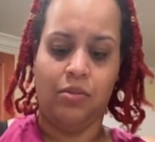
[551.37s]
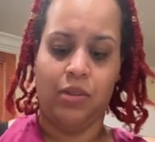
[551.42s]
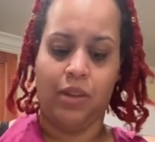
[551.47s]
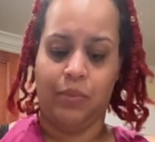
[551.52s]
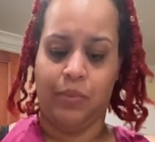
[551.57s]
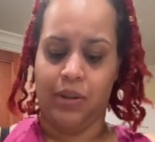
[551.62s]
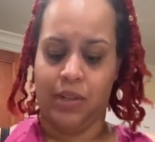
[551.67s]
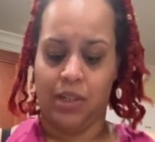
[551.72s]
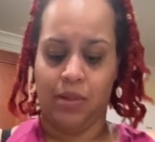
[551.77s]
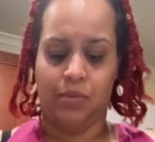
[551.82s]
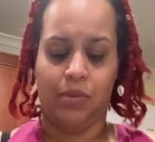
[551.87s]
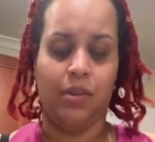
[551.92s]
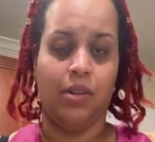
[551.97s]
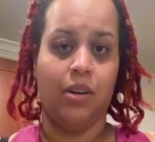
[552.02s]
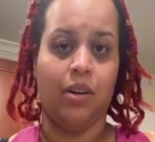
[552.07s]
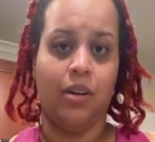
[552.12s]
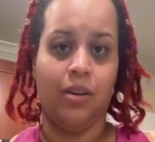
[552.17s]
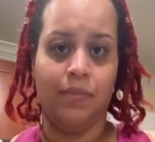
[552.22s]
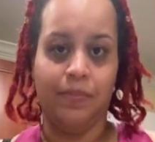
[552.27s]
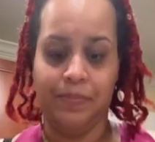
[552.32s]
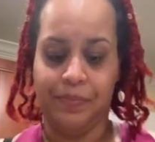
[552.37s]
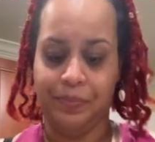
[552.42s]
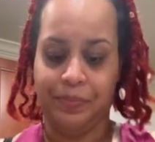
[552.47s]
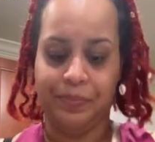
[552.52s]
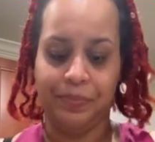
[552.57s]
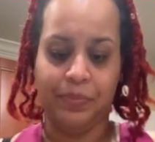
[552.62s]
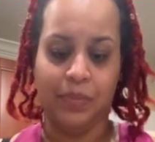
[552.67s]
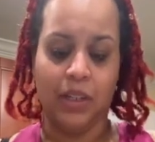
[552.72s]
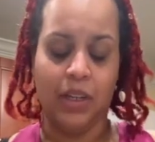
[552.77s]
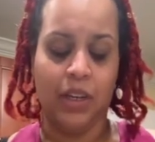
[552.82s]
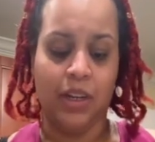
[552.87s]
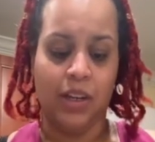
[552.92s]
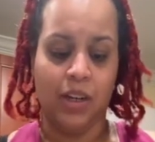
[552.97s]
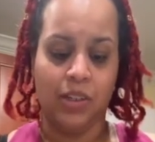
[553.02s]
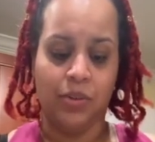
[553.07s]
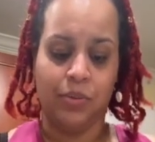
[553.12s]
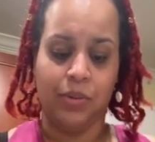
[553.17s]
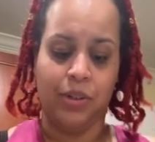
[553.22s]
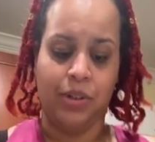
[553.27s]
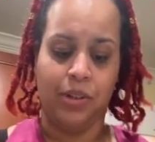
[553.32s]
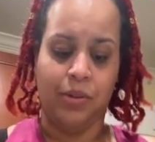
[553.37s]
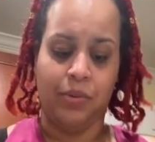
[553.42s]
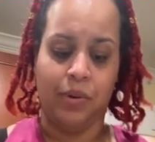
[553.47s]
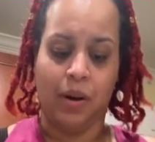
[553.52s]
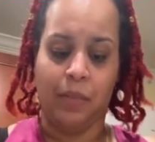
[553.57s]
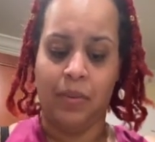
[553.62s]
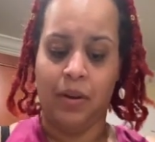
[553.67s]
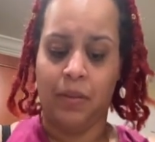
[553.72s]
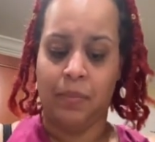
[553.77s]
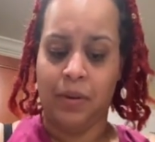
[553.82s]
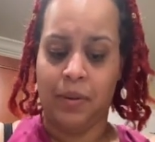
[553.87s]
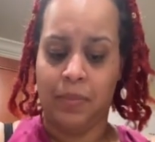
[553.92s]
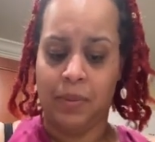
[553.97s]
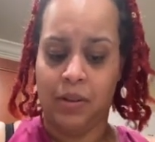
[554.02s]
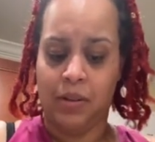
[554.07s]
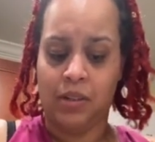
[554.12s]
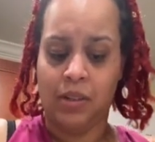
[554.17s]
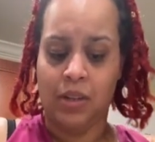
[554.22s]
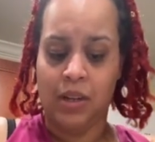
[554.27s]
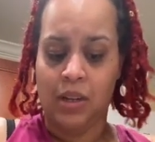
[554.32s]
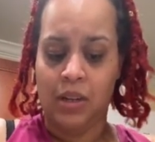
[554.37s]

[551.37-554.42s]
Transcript: that we did with our onions, we're going to do with our bell peppers.